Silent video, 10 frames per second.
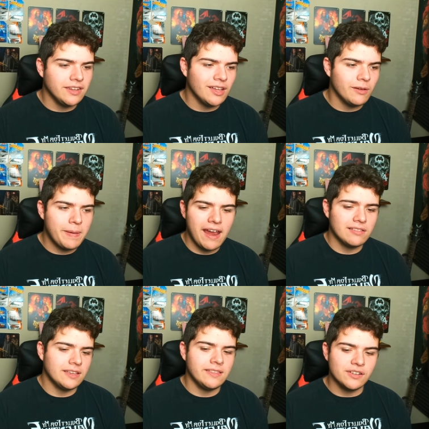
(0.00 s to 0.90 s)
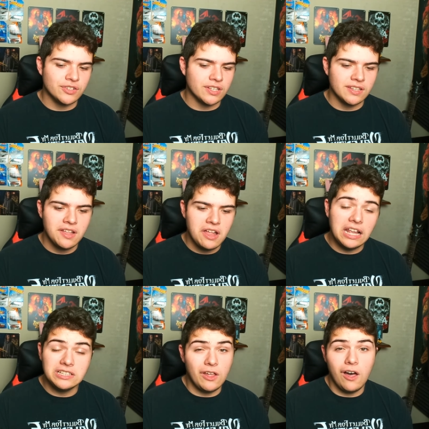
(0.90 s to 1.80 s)
you know. Apparently there's a, a
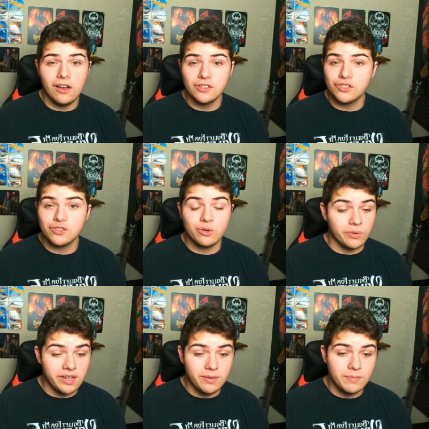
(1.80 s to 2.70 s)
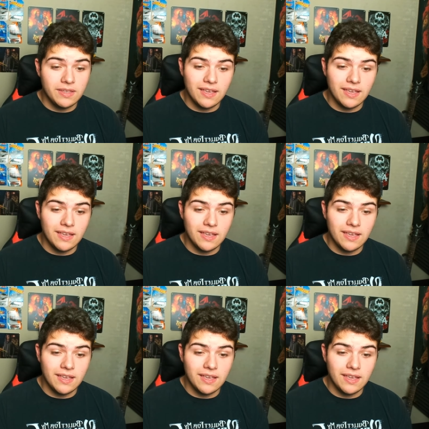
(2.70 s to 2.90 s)
long scream